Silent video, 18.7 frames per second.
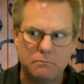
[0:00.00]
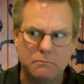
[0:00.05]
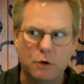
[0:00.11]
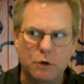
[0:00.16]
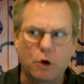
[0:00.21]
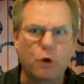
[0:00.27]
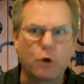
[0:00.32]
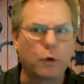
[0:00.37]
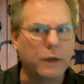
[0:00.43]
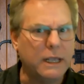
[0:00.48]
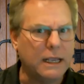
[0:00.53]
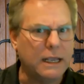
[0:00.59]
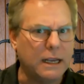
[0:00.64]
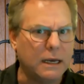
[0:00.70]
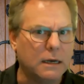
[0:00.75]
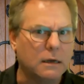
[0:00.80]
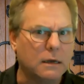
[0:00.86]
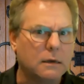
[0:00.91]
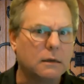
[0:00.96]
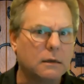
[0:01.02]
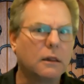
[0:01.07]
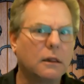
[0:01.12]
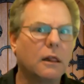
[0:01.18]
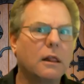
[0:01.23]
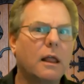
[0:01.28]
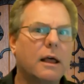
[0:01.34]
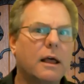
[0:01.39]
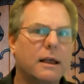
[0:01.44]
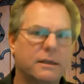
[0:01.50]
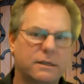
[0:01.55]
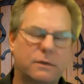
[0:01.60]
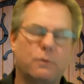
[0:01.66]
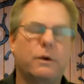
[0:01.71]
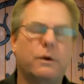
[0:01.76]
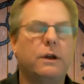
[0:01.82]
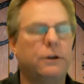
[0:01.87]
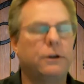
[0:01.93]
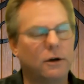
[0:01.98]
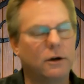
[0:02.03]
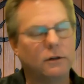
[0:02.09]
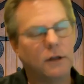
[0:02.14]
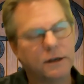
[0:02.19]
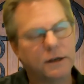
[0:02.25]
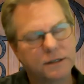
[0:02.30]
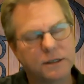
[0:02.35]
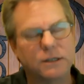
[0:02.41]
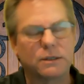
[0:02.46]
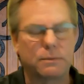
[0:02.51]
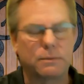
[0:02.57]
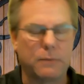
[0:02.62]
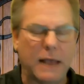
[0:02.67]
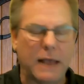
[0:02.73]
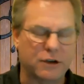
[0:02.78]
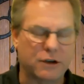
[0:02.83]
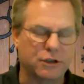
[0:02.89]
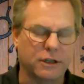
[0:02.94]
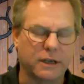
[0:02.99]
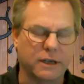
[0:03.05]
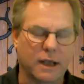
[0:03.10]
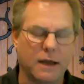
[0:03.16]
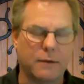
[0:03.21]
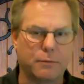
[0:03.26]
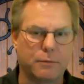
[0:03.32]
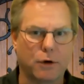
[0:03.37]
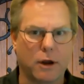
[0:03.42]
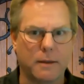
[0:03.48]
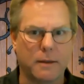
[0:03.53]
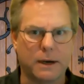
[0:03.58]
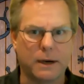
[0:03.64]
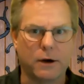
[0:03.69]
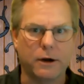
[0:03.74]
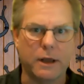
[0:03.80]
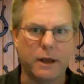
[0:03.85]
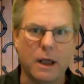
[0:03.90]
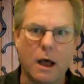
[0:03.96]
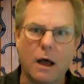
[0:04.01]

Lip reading: greed, lust, well, no, lust is actually kind of primary,